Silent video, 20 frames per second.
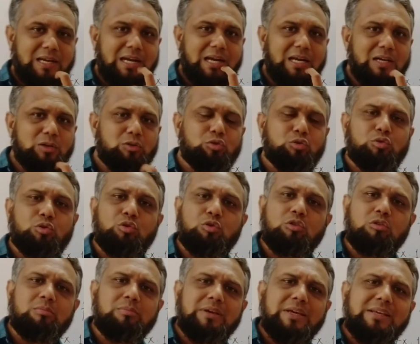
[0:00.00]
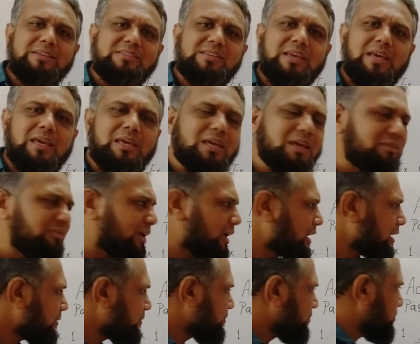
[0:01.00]
And to whom is he
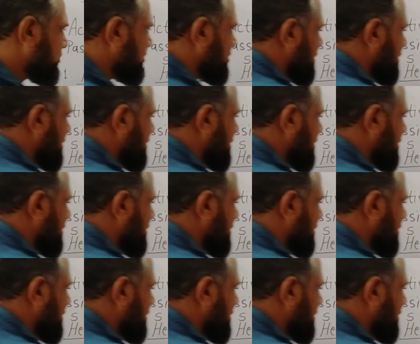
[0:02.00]
giving?